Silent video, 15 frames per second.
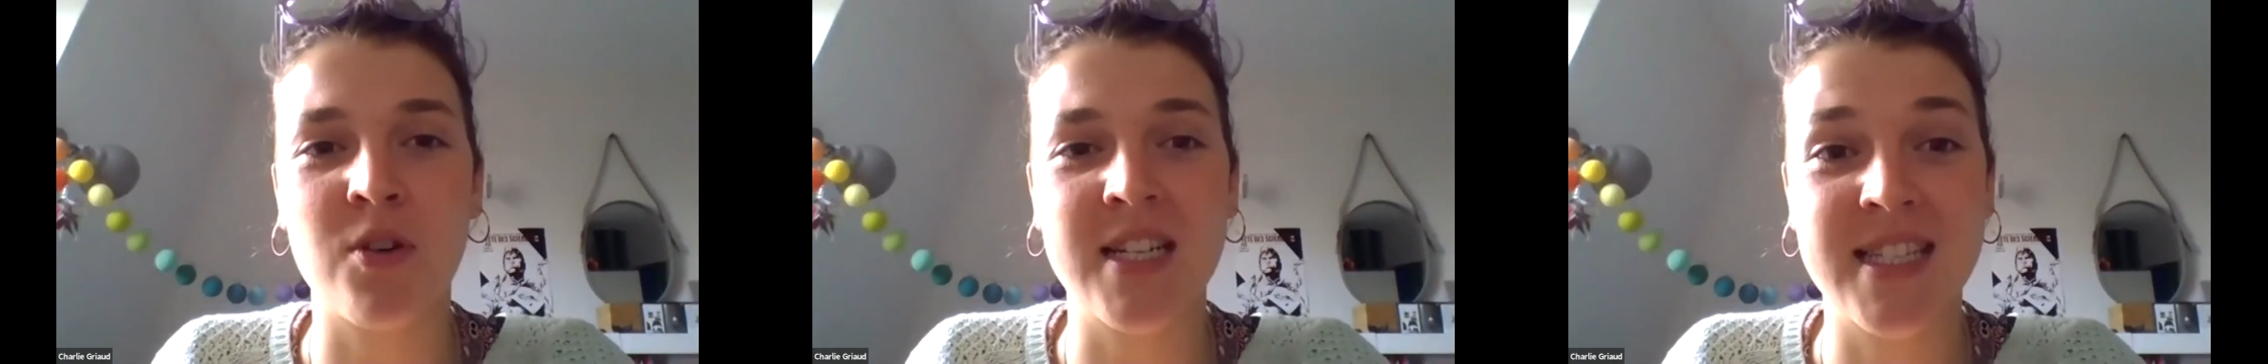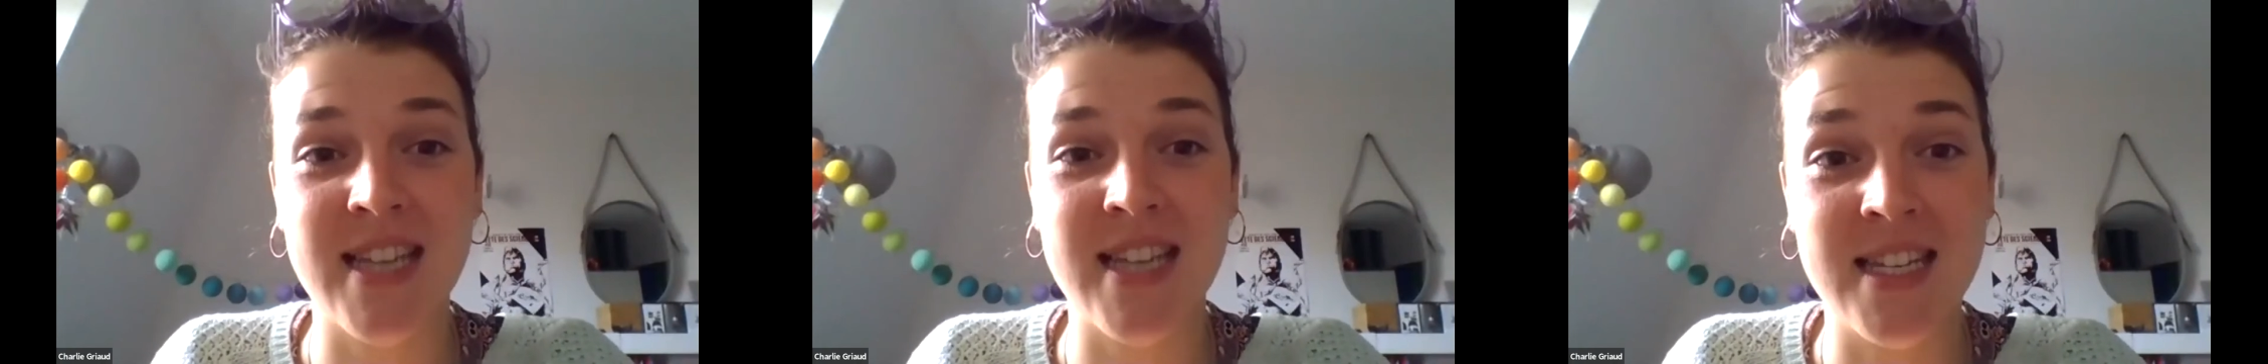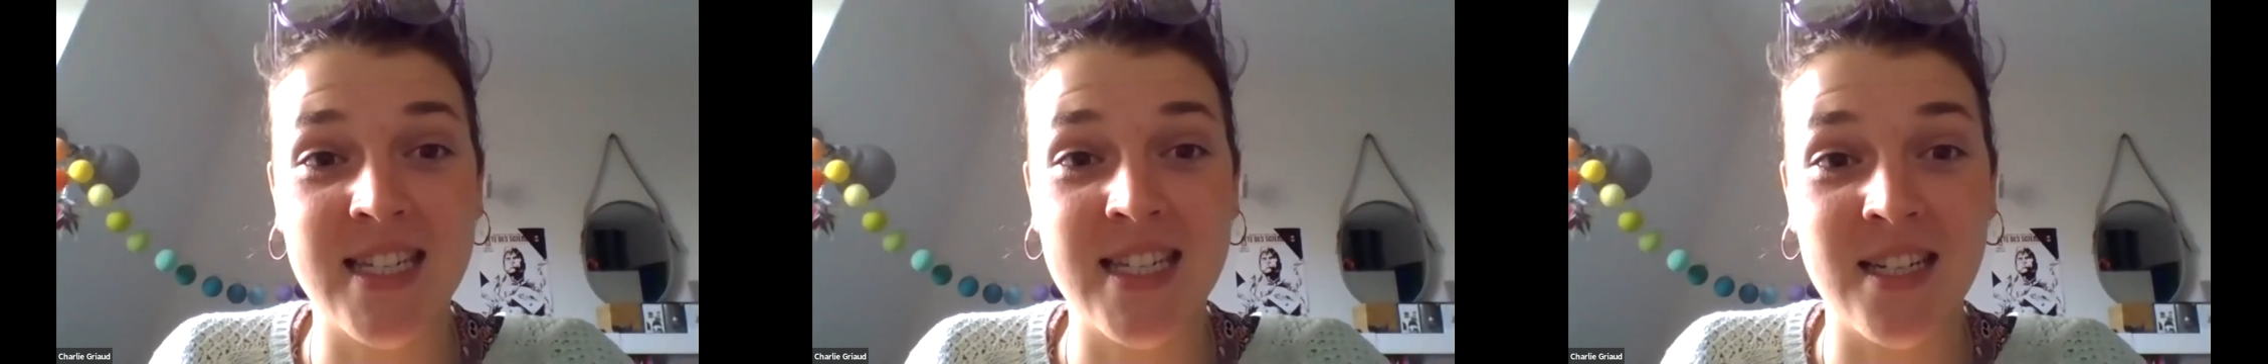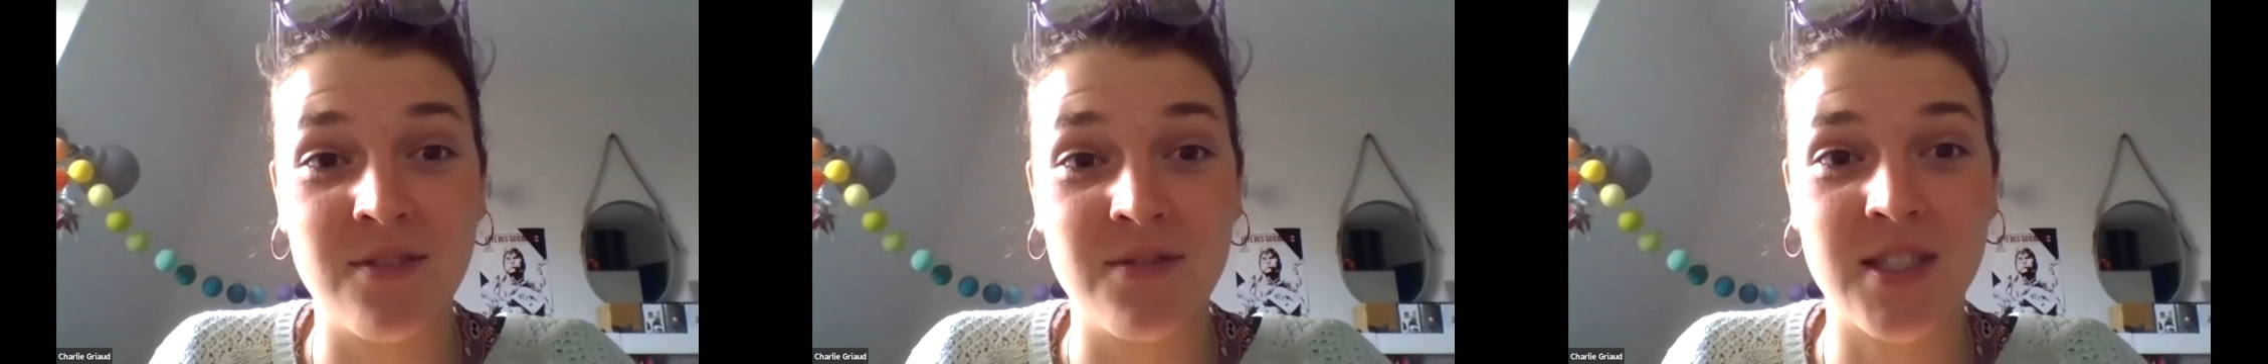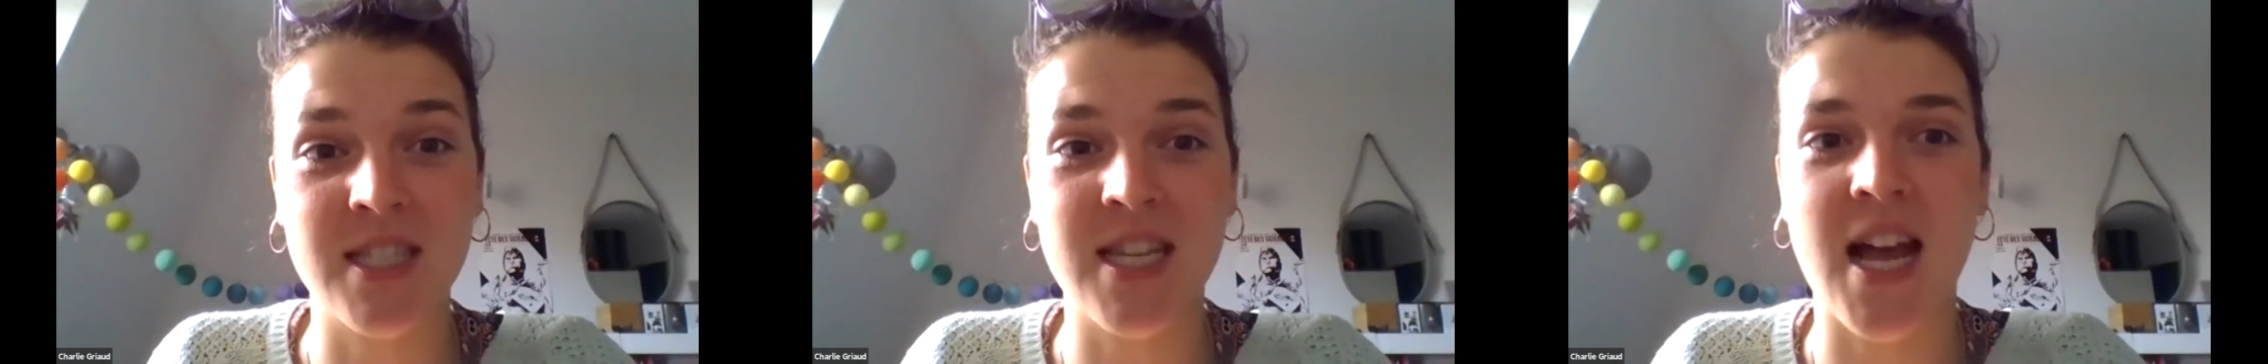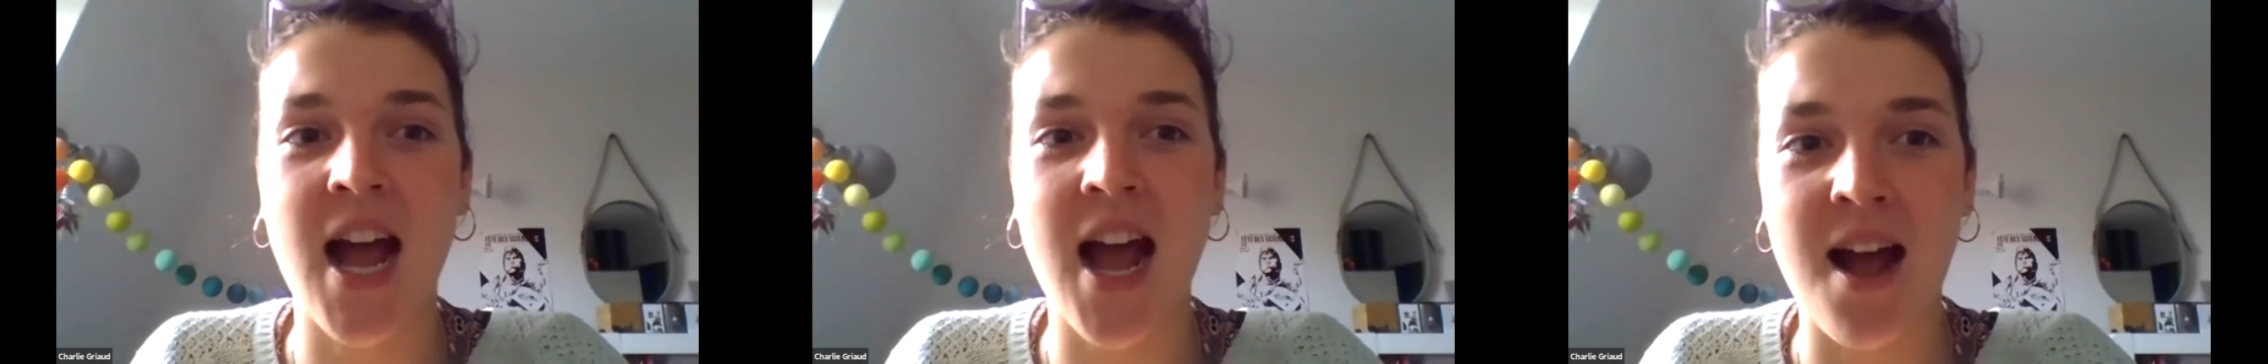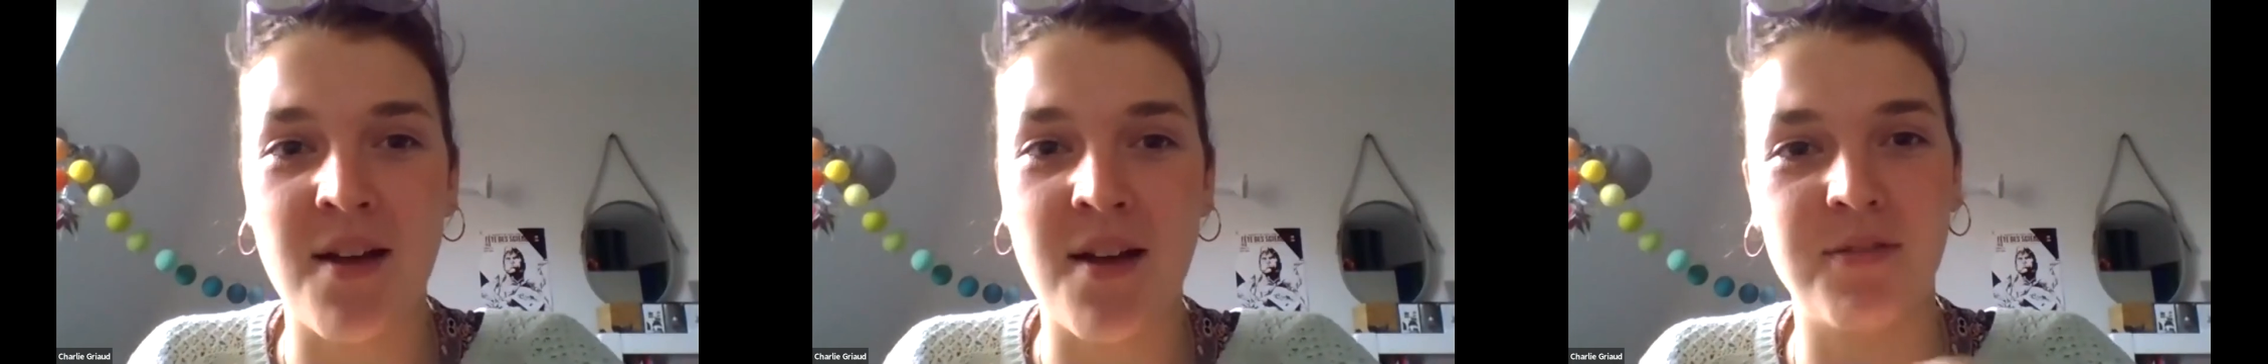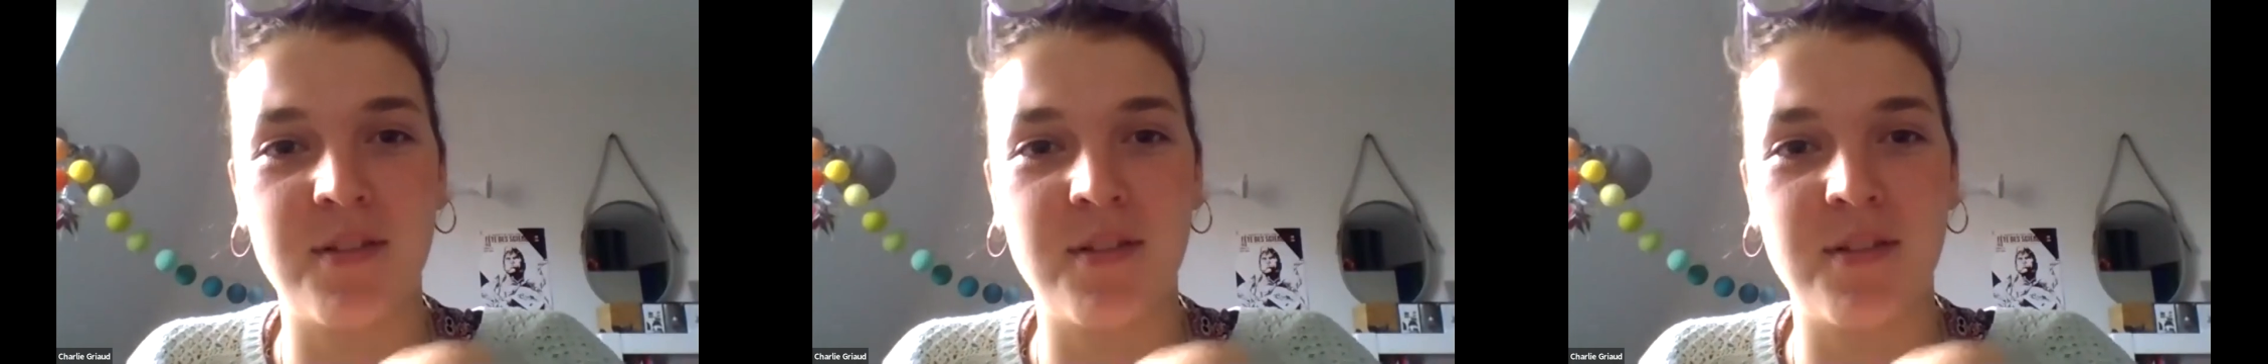incentives to have